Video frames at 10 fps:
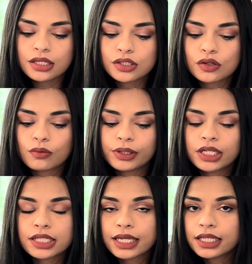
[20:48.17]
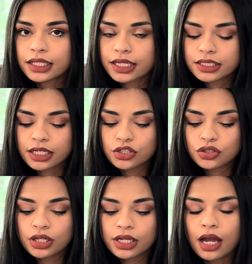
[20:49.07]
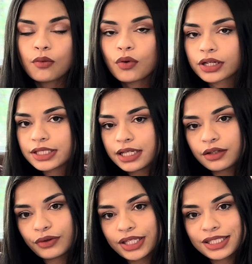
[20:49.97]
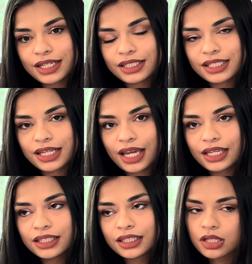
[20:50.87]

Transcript: So because I hit legs yesterday, I want to take a rest day today.